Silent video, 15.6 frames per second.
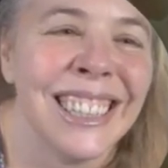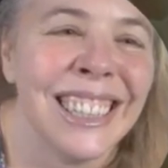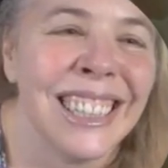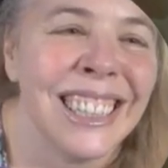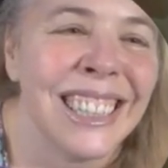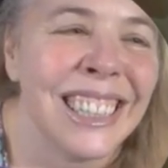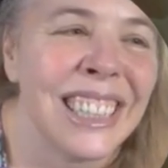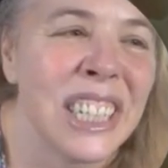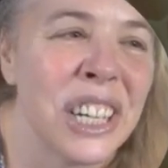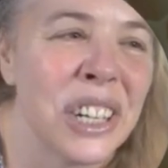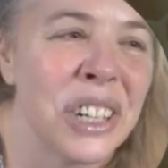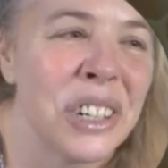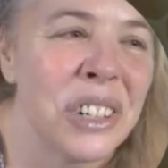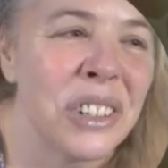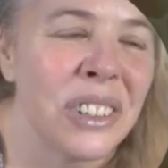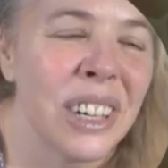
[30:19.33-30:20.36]

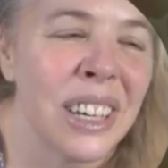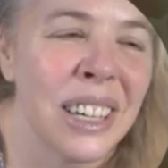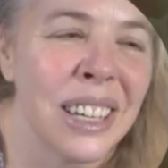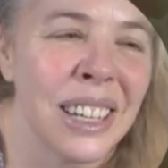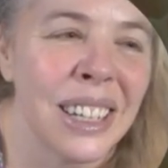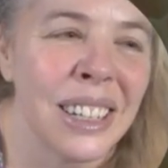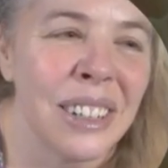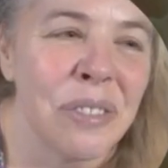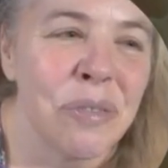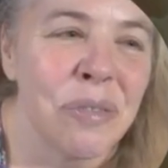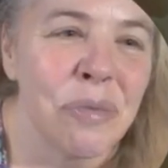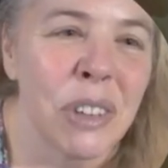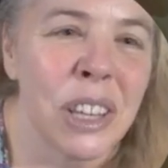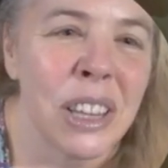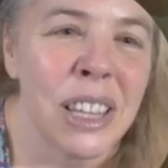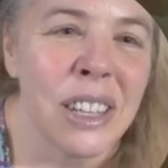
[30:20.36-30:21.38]
So
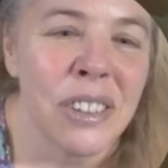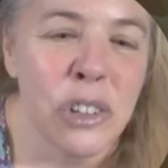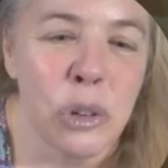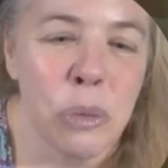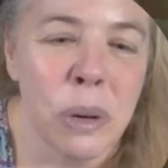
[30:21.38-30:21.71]
this is a